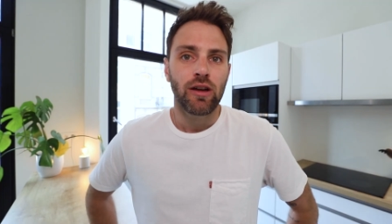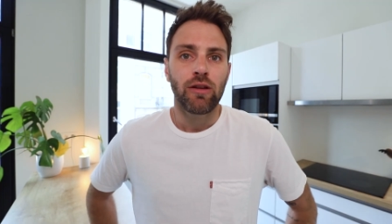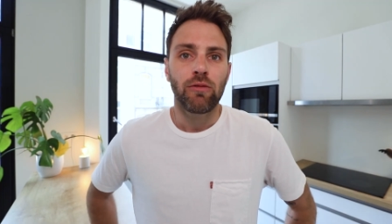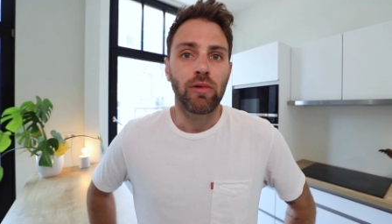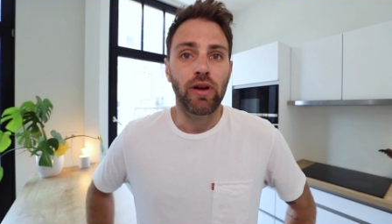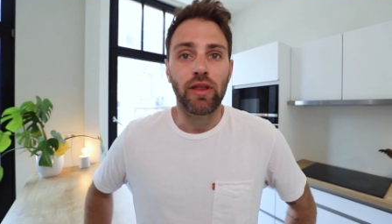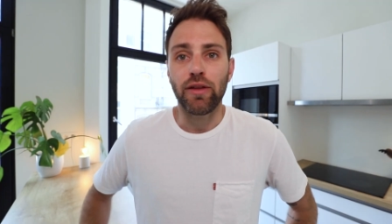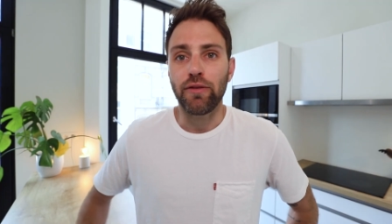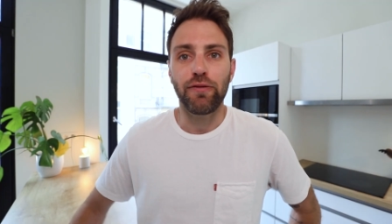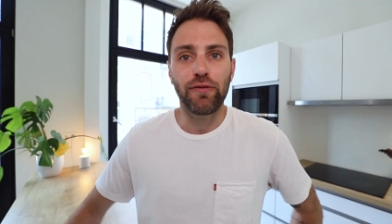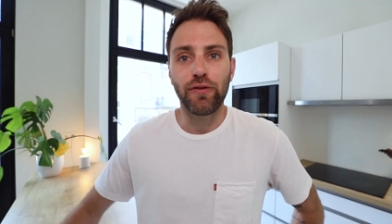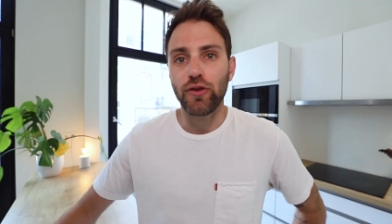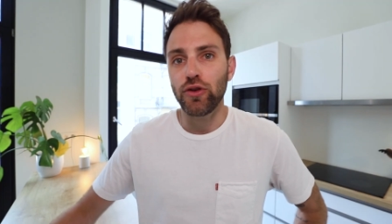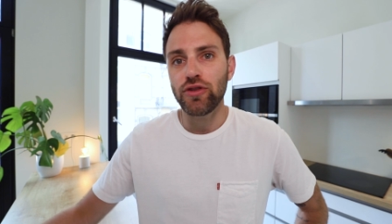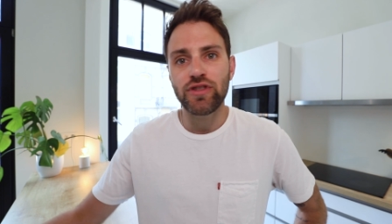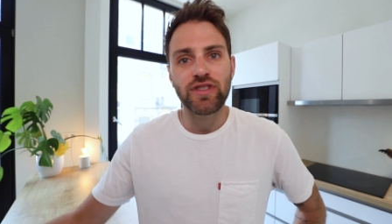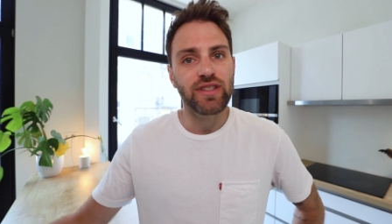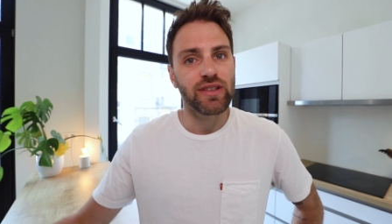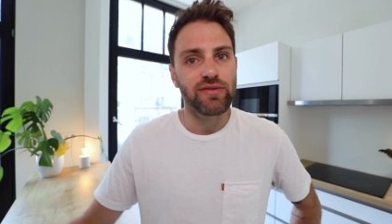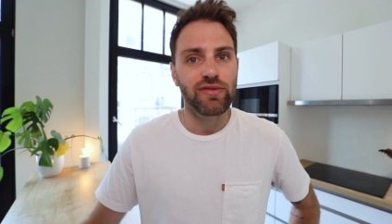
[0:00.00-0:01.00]
One of the
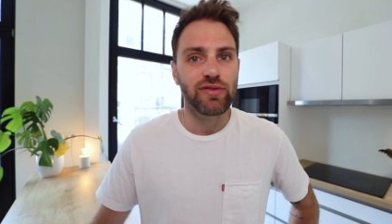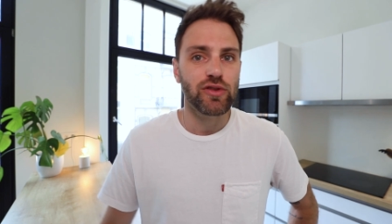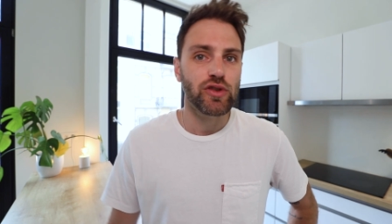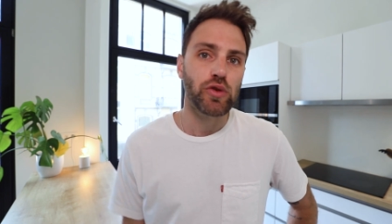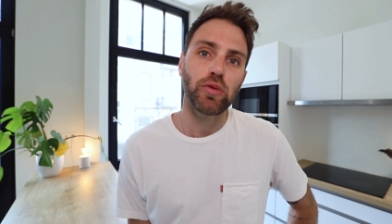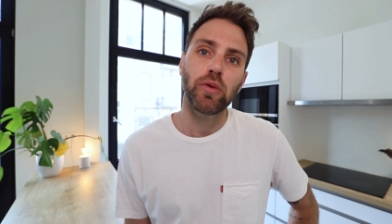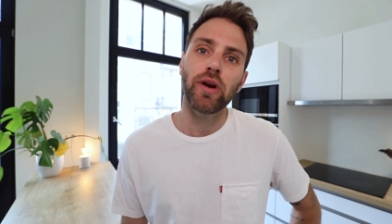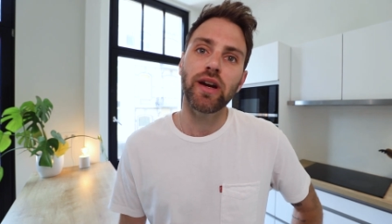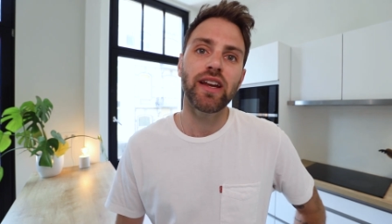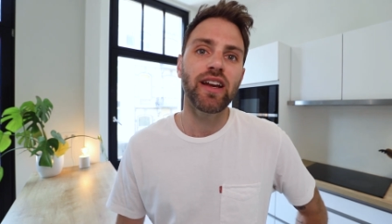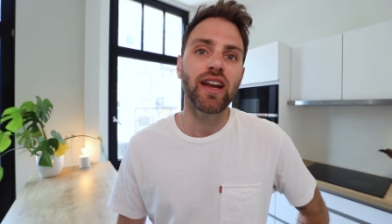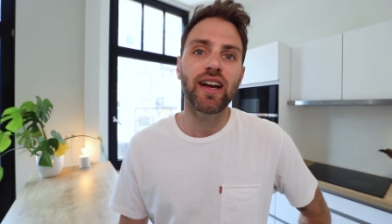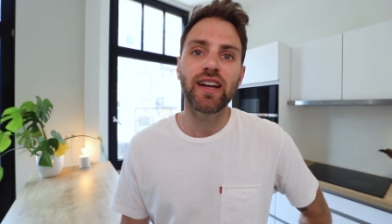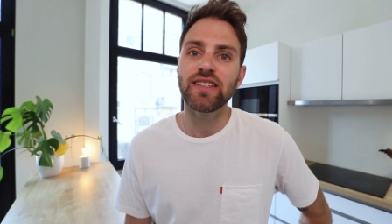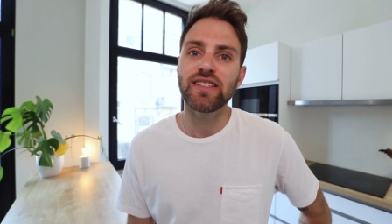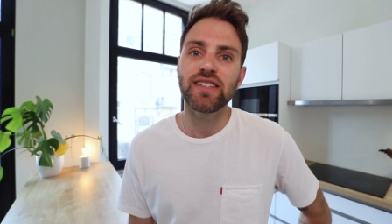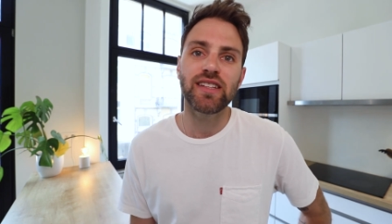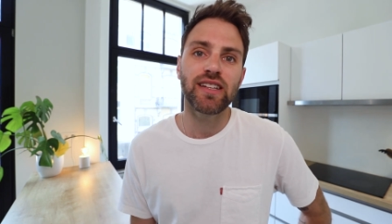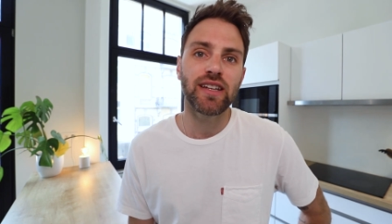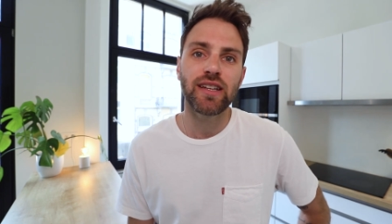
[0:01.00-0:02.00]
foods of
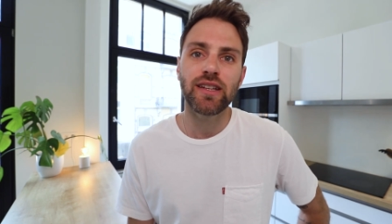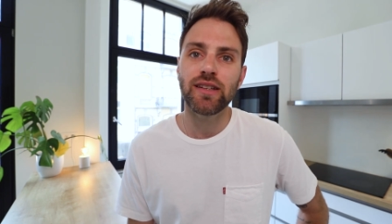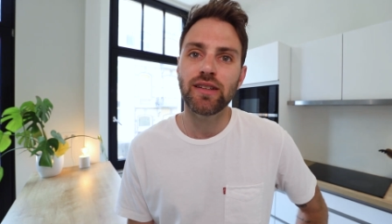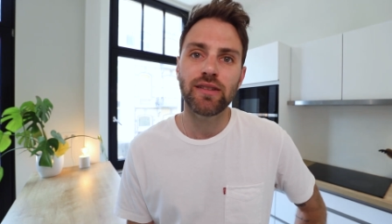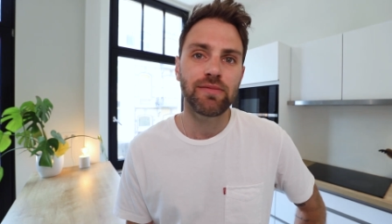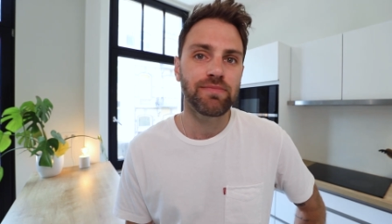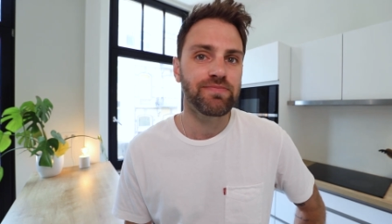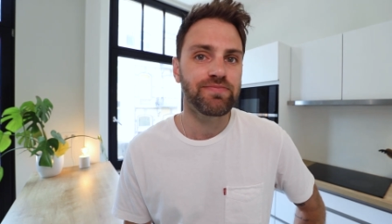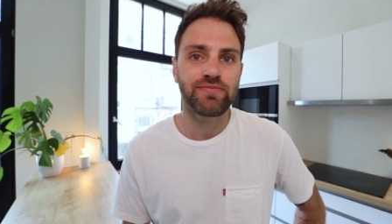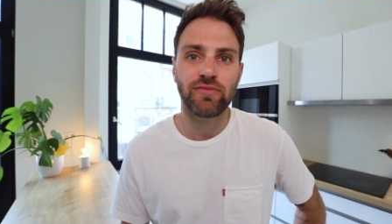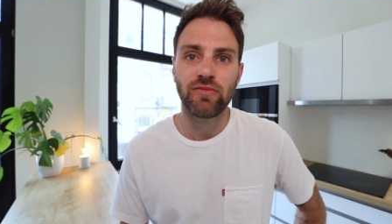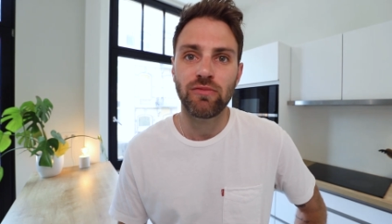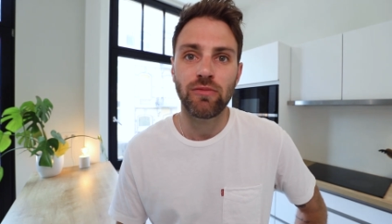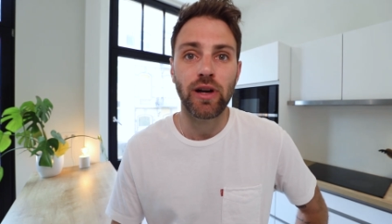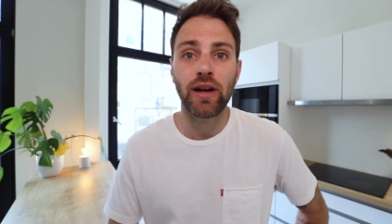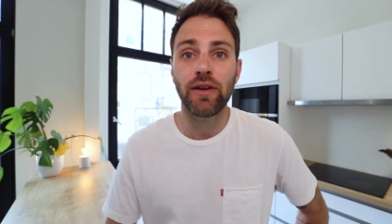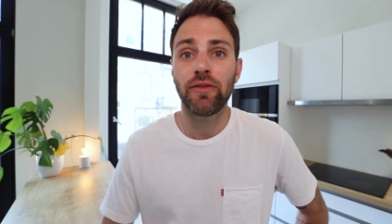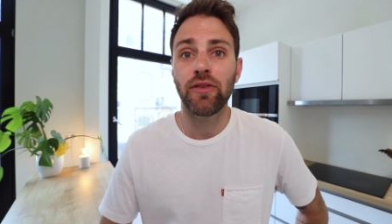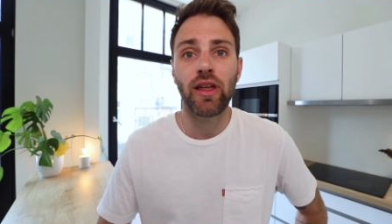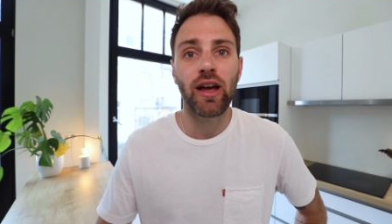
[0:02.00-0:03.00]
2019,
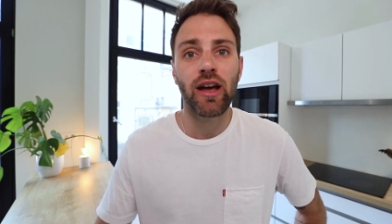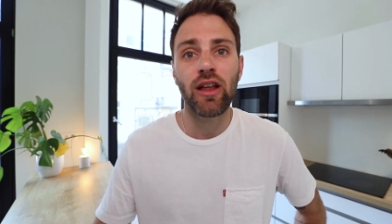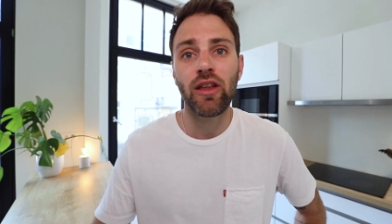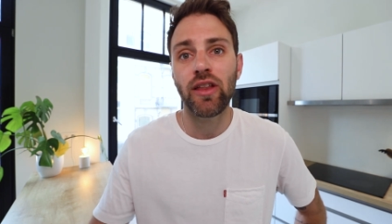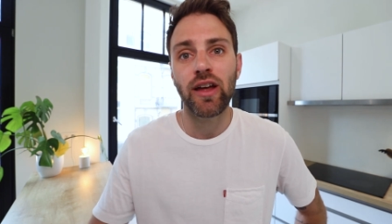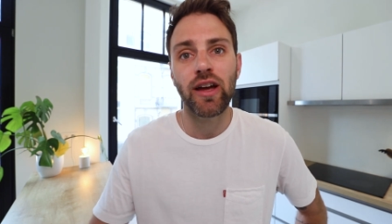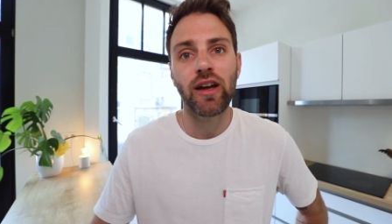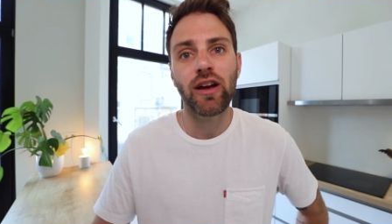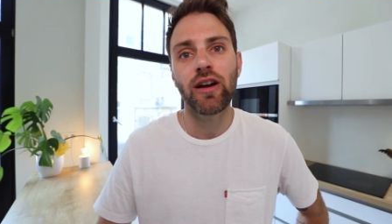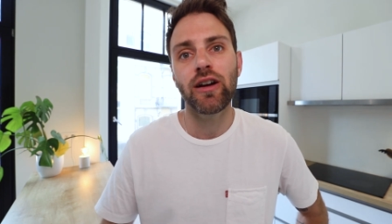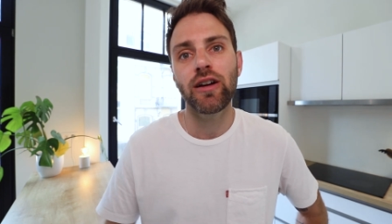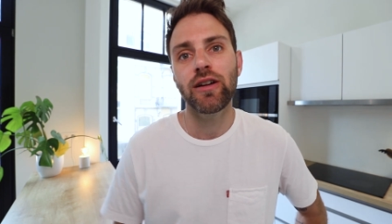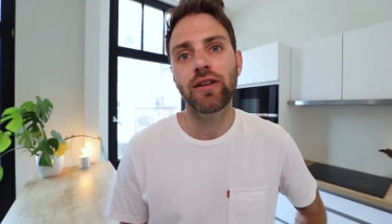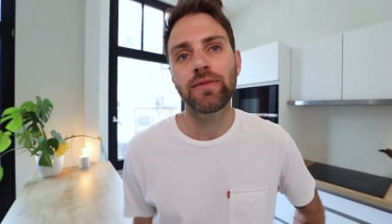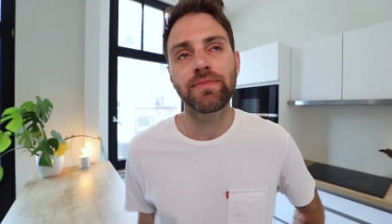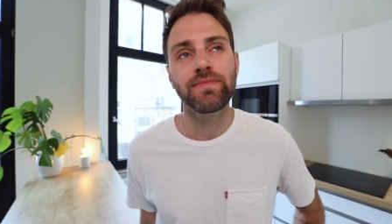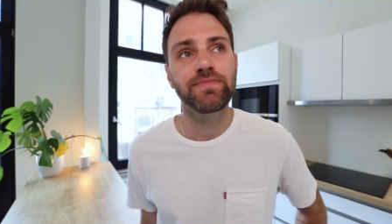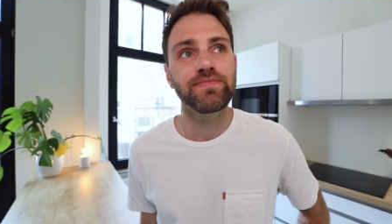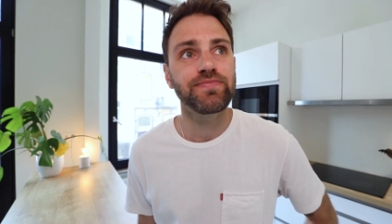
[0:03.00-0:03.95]
whatever the hell they are.